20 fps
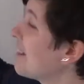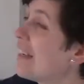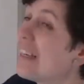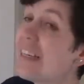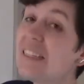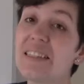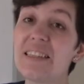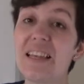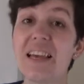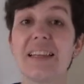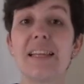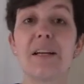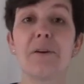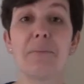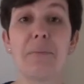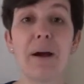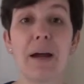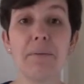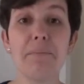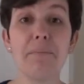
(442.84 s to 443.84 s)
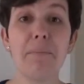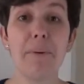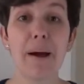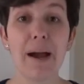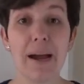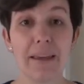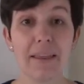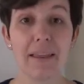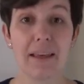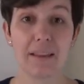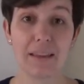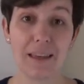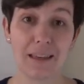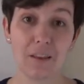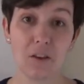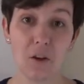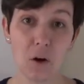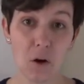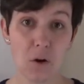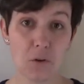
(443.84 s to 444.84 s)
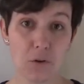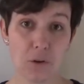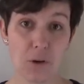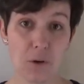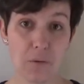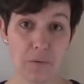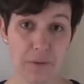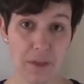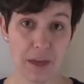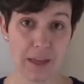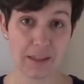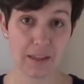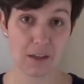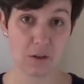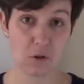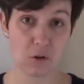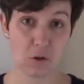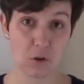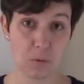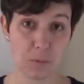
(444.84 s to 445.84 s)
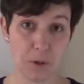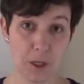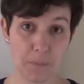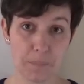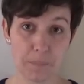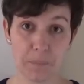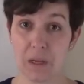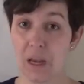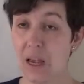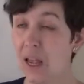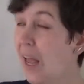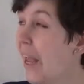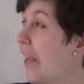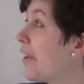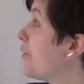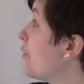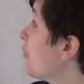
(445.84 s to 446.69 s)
is determined by the technology of that economy. If you